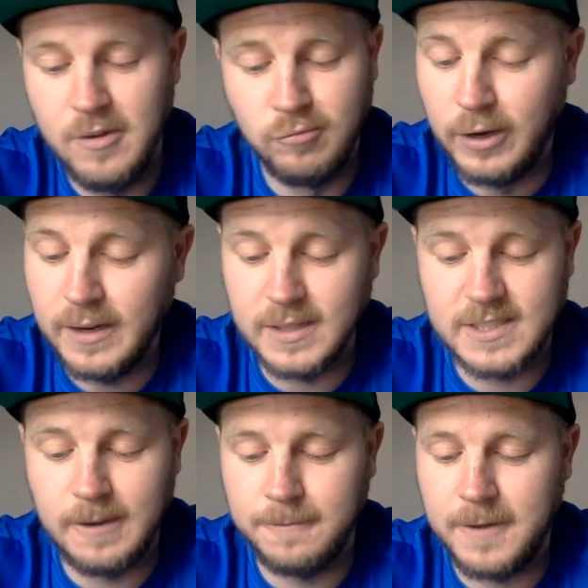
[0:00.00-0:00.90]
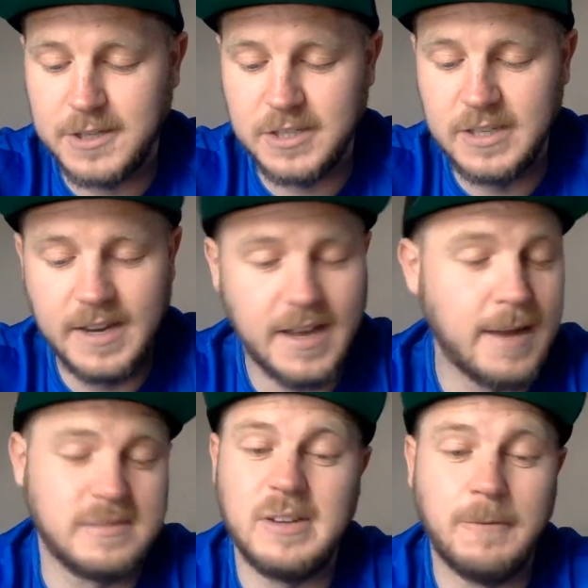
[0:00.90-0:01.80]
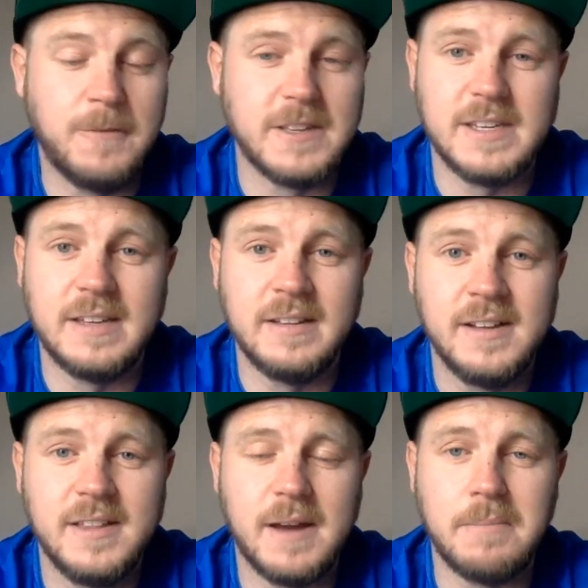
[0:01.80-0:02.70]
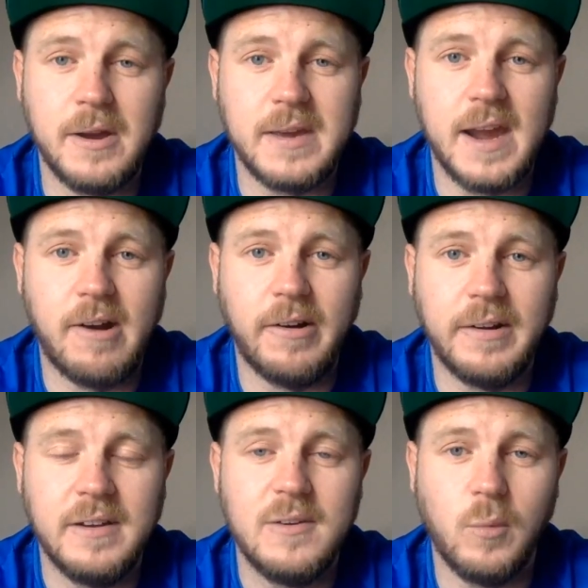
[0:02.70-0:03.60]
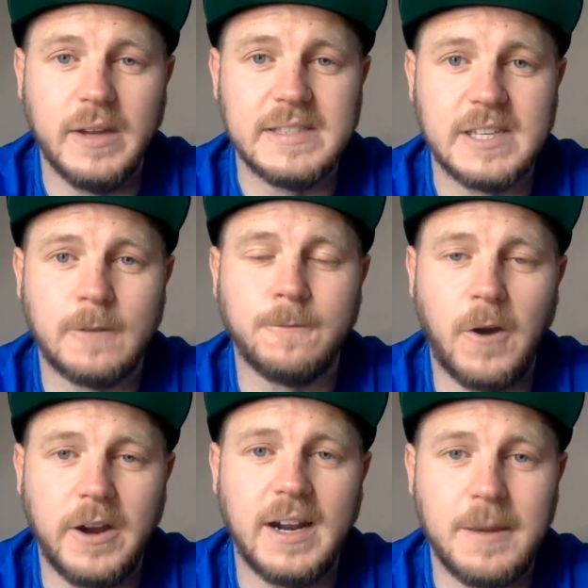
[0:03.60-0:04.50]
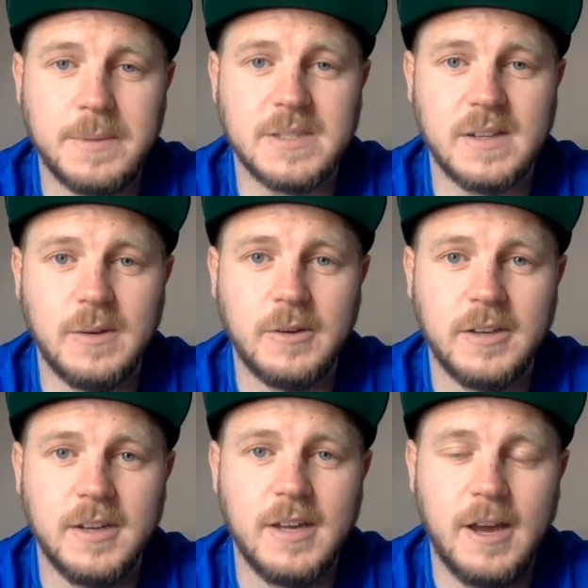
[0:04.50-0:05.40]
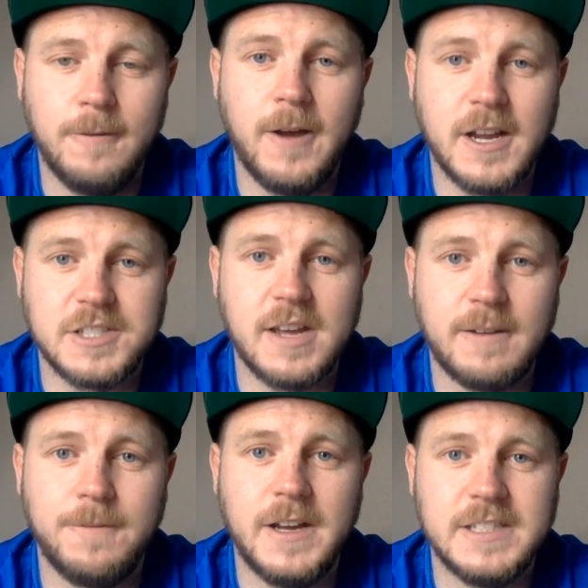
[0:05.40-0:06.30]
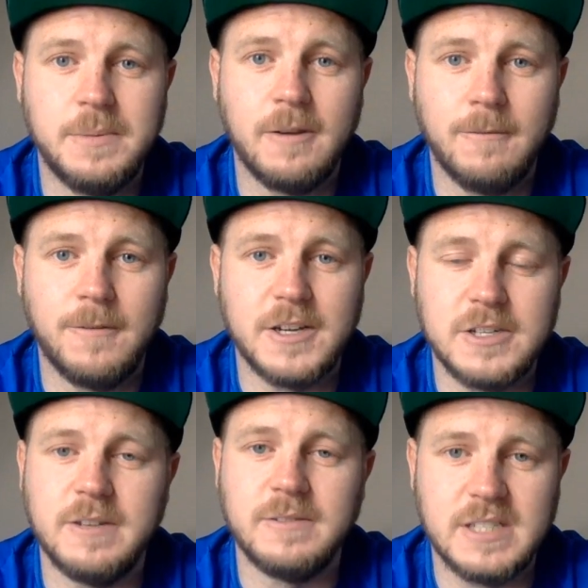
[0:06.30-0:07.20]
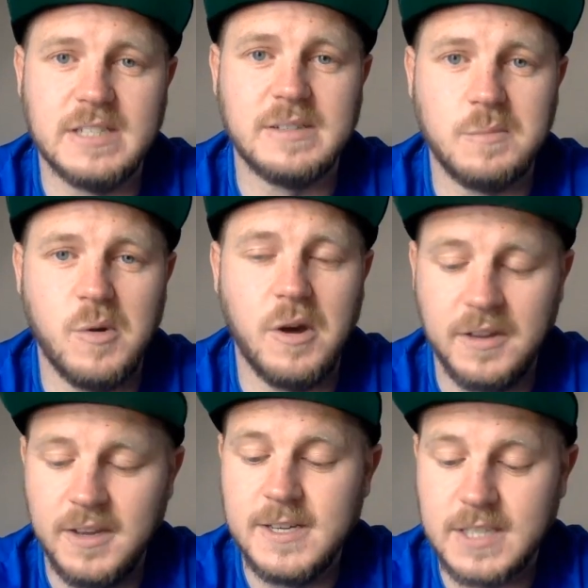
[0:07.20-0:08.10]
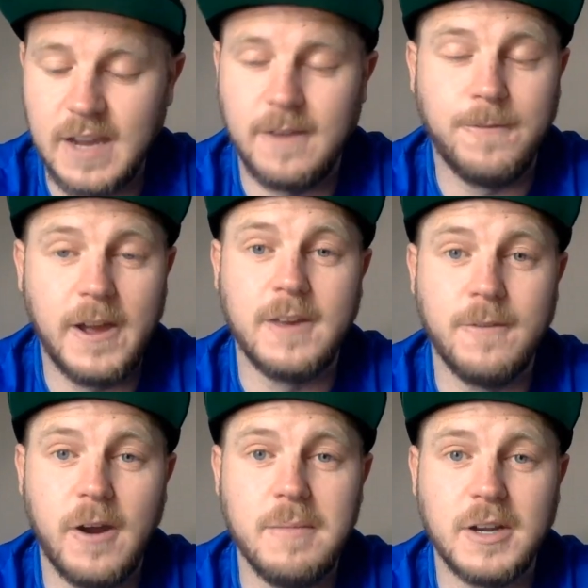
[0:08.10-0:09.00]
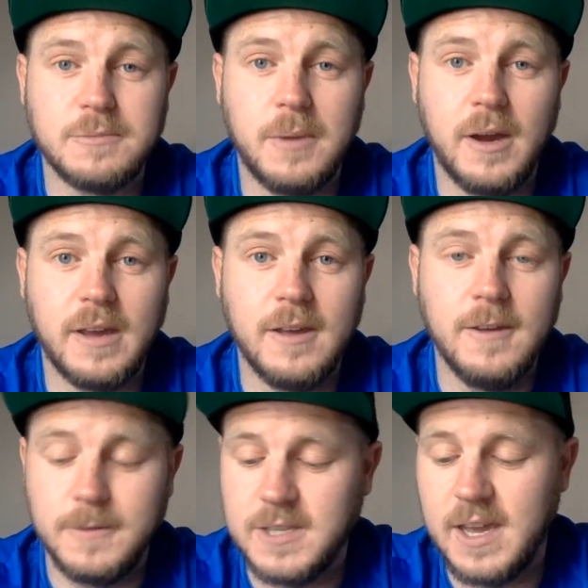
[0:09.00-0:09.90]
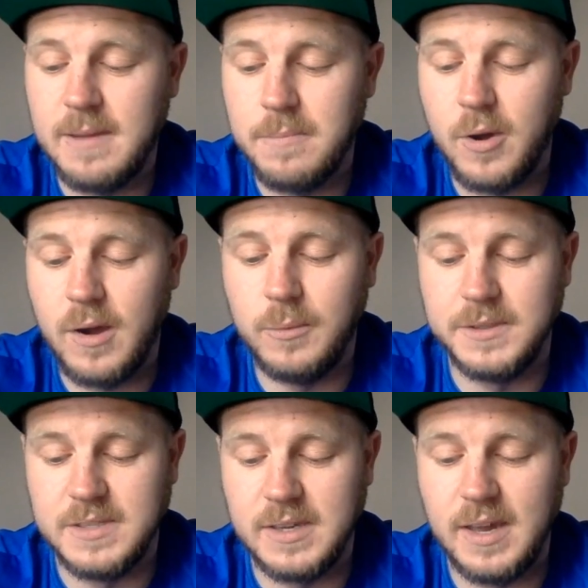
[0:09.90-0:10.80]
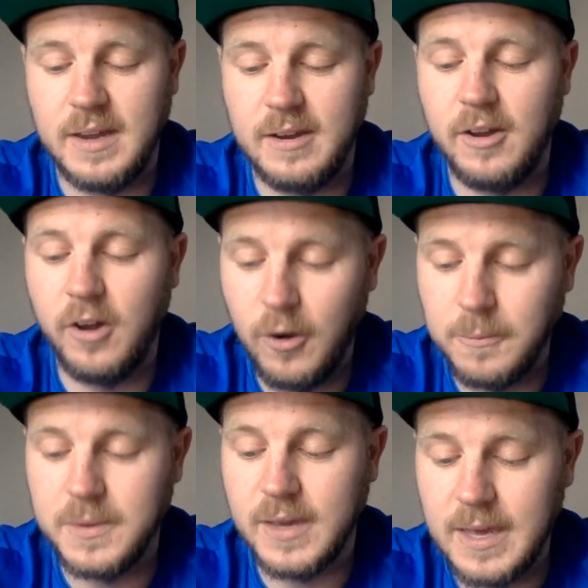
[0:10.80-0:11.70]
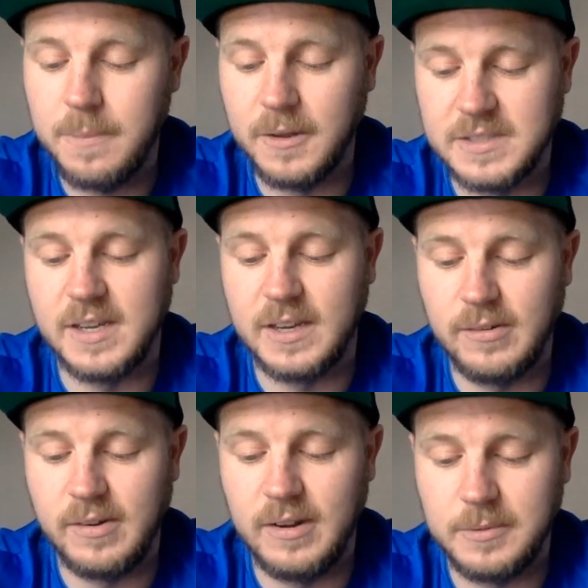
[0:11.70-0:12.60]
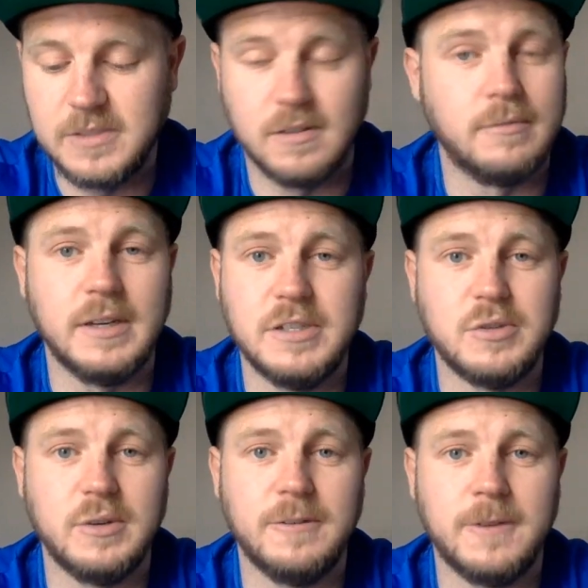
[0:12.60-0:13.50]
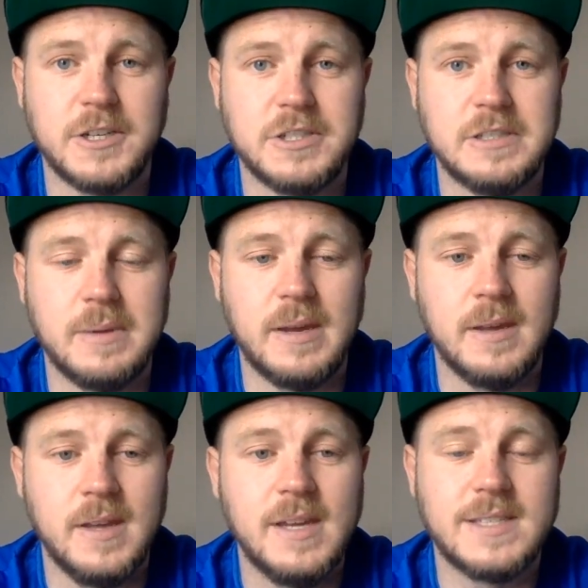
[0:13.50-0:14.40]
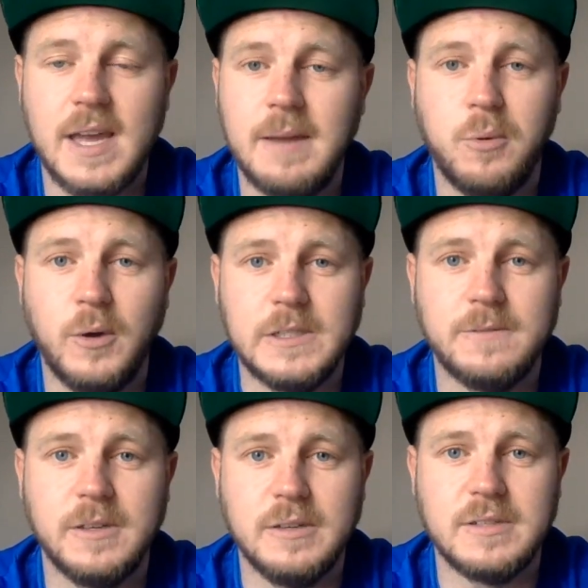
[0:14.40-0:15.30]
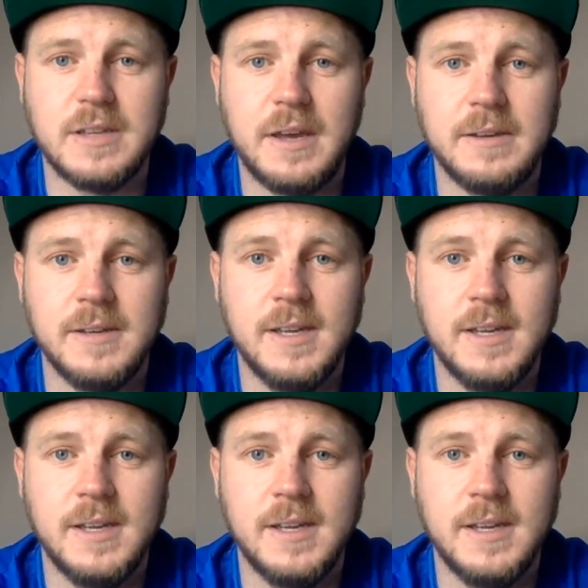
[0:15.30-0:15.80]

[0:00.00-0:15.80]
Really nice little faction and absolutely fit in that Mike Aaron wins this final episode of hashtag Fantasy Booking Faction in Season 1. So thank you very much, Mike, for taking part once again. I hope you keep on sticking around because I really enjoy your factions, mate. 10 points for you today.